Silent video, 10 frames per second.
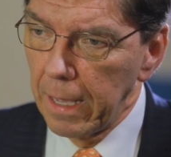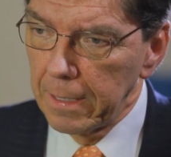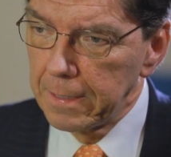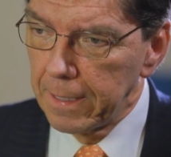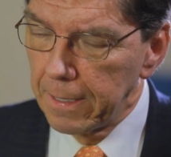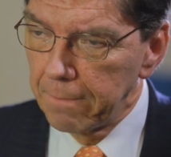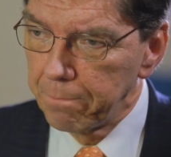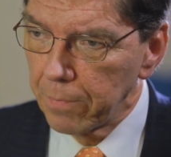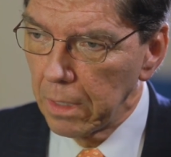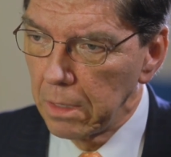And
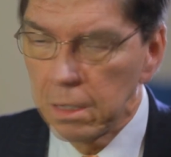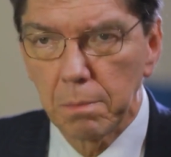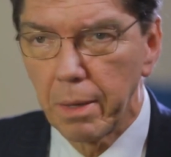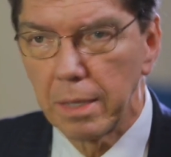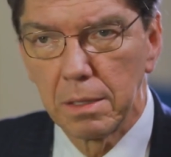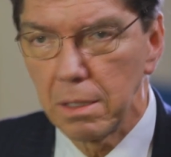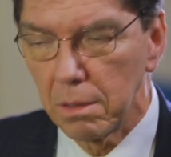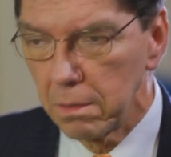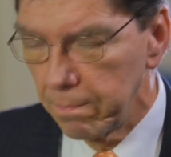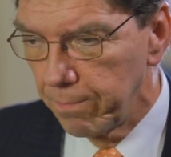little by
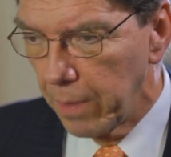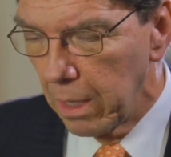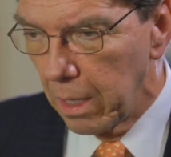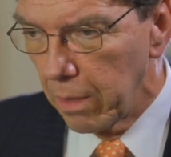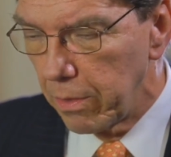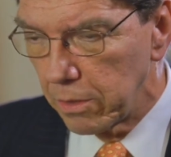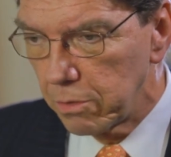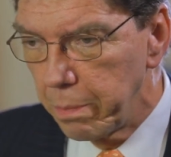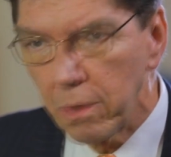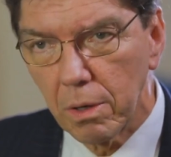little, the
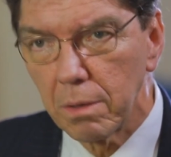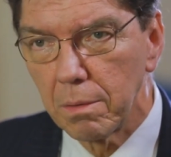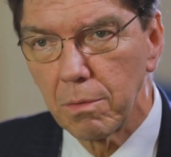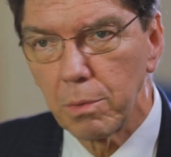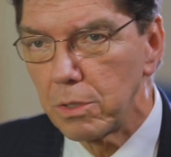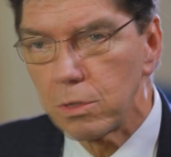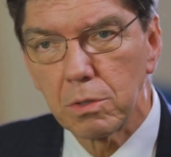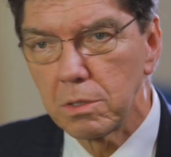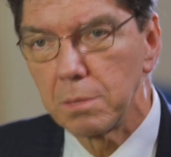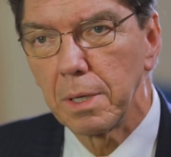Spirit
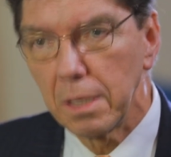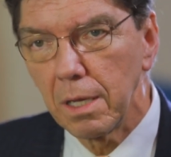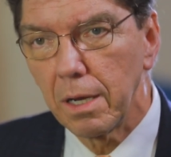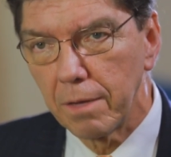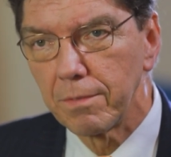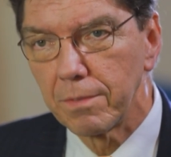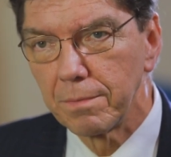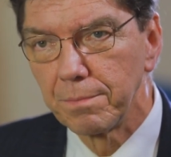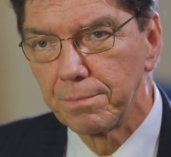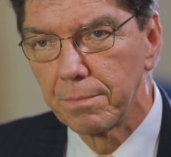returned to my life.
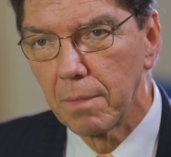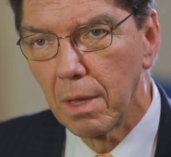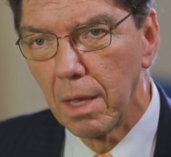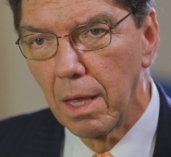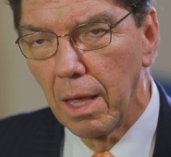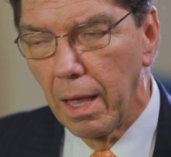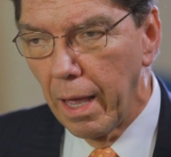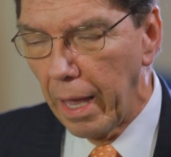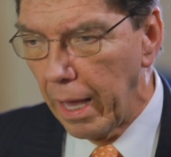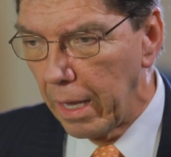
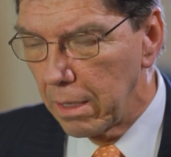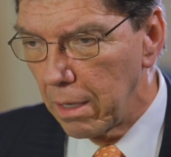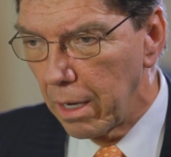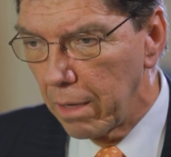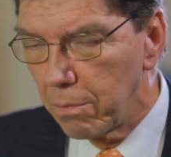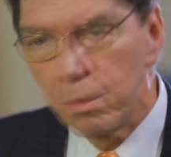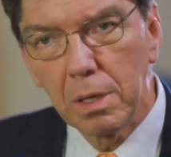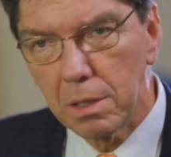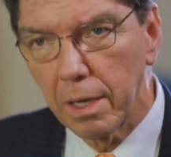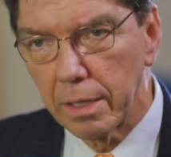And I
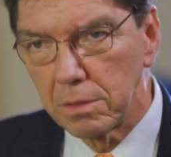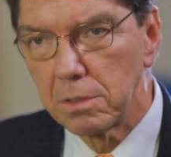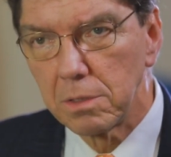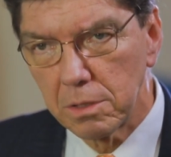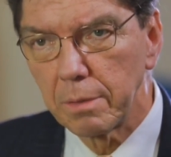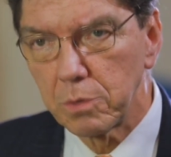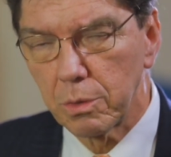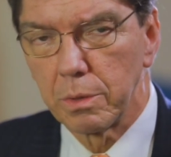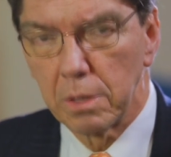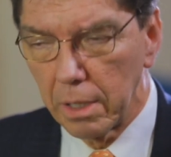realized
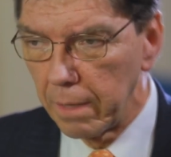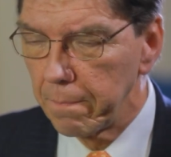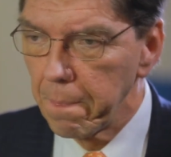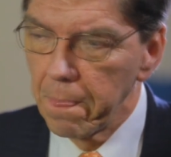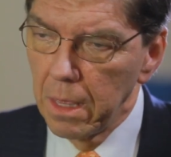subsequently